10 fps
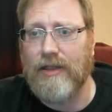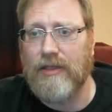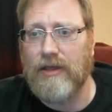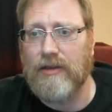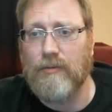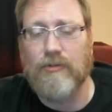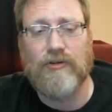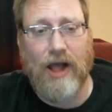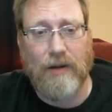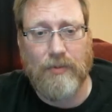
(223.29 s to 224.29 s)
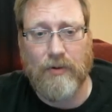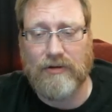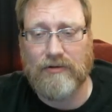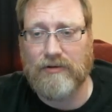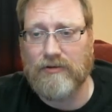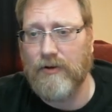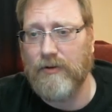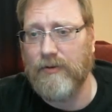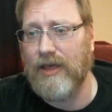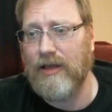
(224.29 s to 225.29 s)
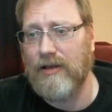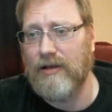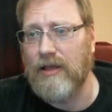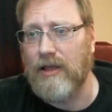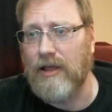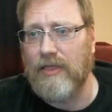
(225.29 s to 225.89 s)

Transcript: and then some shock points. So they